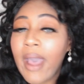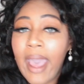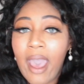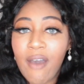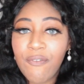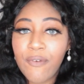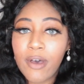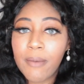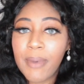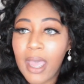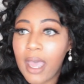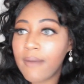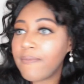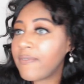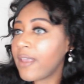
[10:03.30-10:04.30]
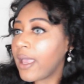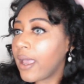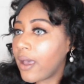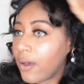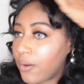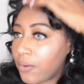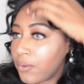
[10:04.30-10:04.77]
half up, half
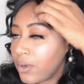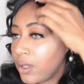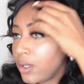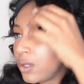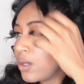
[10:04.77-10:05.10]
down,